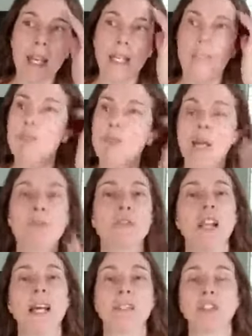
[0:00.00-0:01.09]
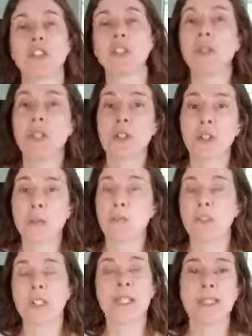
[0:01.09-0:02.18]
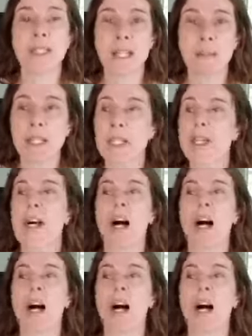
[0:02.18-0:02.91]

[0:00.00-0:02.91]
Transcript: Even when I'm flying to Europe for an assignment,